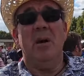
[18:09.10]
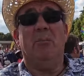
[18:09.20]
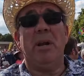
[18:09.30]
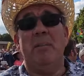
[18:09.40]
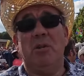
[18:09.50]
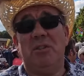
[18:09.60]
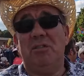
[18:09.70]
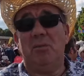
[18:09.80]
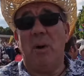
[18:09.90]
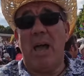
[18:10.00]
Pretty much this
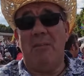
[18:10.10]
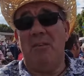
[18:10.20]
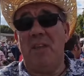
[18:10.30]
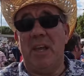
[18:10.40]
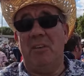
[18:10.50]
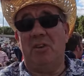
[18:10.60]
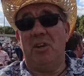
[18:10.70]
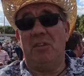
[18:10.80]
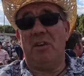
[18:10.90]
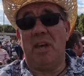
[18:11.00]
is where everything is
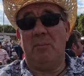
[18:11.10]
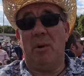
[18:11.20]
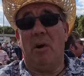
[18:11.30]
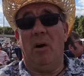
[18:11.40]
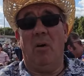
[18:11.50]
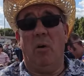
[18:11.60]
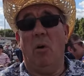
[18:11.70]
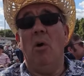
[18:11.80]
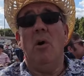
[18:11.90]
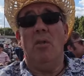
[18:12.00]
going to take part, or
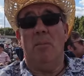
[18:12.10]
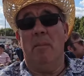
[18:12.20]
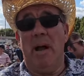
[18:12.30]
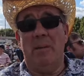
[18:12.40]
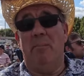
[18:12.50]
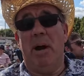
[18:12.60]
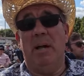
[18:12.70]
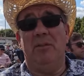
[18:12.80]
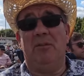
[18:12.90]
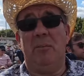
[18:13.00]
the main
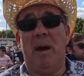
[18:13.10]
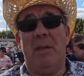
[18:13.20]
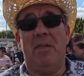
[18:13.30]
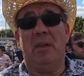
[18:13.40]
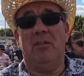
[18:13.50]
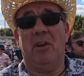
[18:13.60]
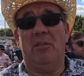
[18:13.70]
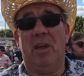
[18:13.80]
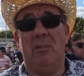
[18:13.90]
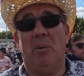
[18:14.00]
bands, the main things are going to
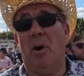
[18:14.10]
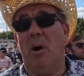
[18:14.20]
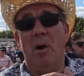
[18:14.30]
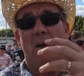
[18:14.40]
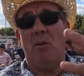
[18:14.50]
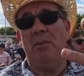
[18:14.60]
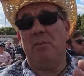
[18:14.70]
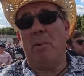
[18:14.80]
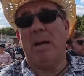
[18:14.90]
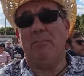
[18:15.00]
take part. There is
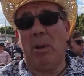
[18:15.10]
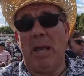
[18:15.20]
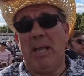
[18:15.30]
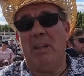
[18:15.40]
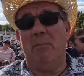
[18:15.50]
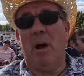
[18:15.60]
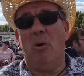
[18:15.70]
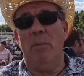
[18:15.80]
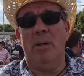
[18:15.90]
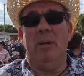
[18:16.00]
a band playing at the
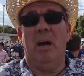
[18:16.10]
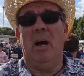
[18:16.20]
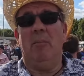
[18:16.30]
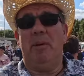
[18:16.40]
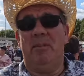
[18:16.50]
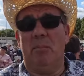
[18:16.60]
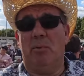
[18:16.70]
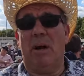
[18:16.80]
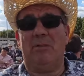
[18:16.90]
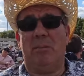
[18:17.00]
moment, uh, a bit of a
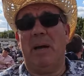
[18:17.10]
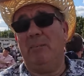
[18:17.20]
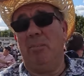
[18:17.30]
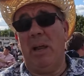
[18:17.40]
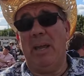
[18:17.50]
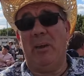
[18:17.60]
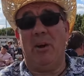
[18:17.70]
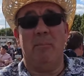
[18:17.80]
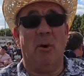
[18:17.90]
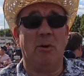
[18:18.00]
brass band playing kind
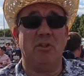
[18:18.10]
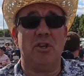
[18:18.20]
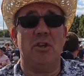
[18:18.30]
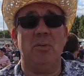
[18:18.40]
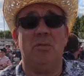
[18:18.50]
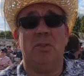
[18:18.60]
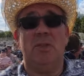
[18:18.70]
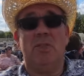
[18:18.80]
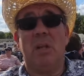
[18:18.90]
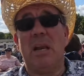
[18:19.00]
of modern tunes.
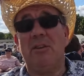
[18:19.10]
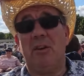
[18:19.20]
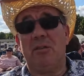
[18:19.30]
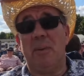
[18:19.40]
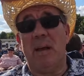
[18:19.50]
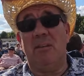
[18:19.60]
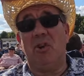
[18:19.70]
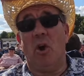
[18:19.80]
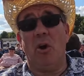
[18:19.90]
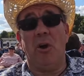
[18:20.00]
Claire and Darcy May have
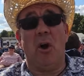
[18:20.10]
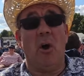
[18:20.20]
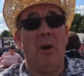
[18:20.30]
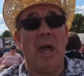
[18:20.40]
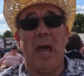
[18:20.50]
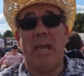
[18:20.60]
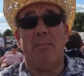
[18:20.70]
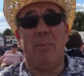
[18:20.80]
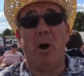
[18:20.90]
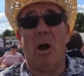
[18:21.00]
gone on a
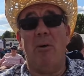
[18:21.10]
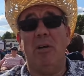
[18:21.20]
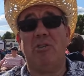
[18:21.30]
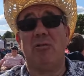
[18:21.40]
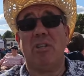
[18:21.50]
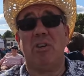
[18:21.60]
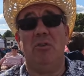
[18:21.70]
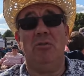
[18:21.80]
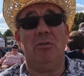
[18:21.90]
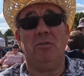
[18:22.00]
pirate treasure
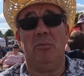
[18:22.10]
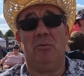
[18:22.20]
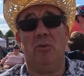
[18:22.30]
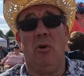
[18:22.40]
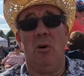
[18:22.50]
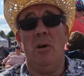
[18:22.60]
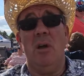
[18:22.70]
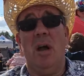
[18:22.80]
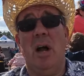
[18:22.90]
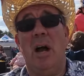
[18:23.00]
hunt of some sort,
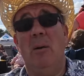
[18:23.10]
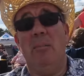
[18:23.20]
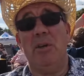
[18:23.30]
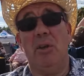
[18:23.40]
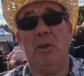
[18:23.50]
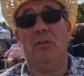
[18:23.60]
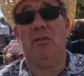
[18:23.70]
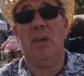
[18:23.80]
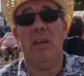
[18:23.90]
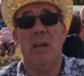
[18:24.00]
um, but you can
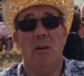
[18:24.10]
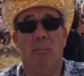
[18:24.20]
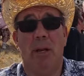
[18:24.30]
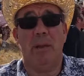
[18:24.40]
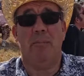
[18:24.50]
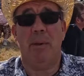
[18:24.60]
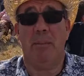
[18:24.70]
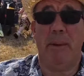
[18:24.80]
see plenty of people